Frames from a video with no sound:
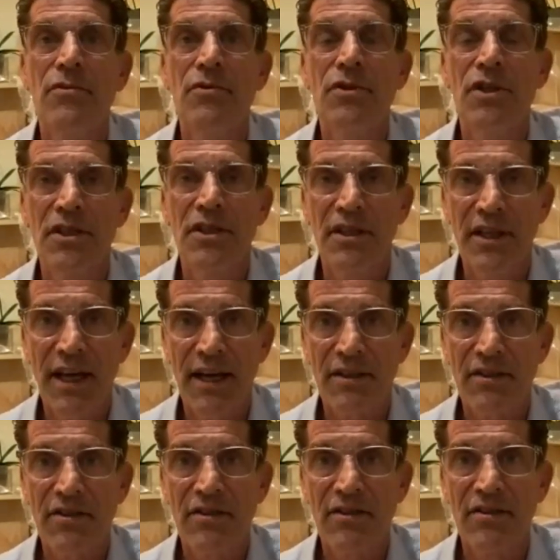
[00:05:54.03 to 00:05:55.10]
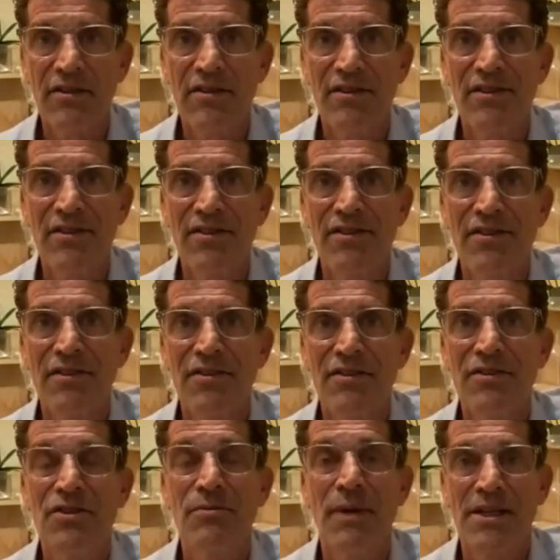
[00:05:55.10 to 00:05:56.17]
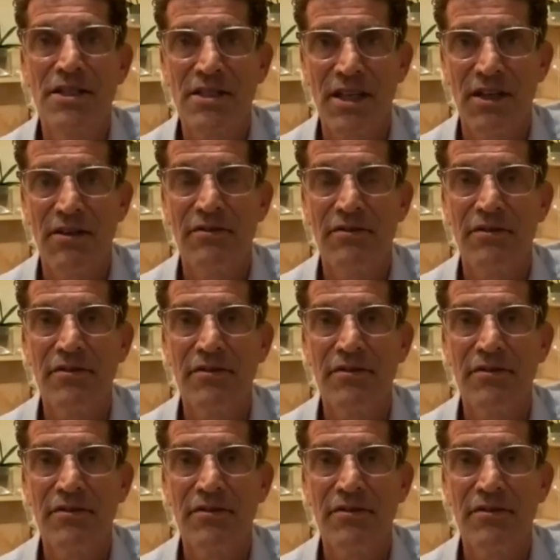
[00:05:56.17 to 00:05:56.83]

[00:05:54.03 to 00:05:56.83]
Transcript: to connect to myself.